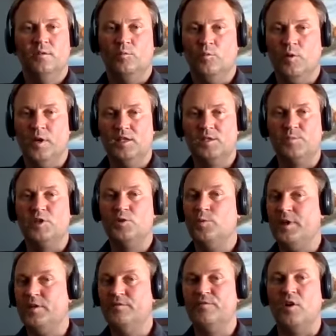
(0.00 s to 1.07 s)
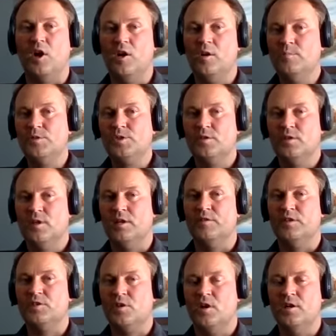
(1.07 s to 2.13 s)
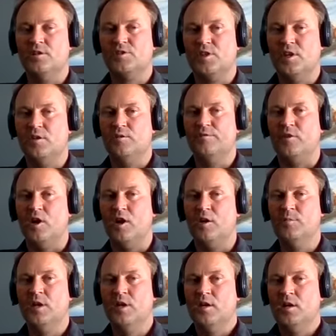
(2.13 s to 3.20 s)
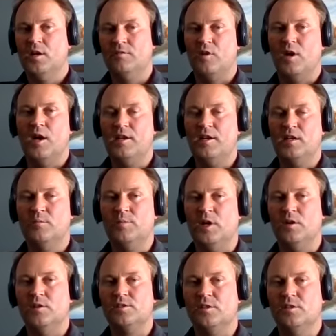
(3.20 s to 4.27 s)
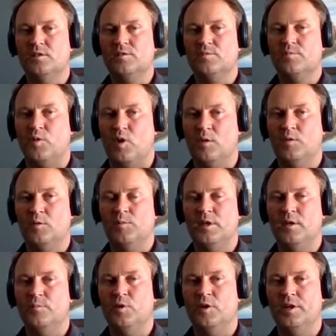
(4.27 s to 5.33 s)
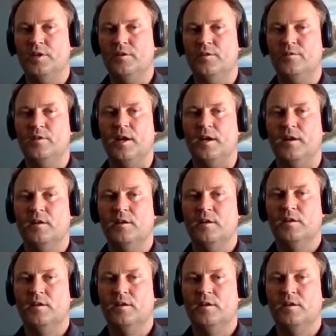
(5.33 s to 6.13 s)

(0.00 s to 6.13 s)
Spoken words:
when it's between farms, if it's on a single farm, a variety comparison is probably a pretty good thing.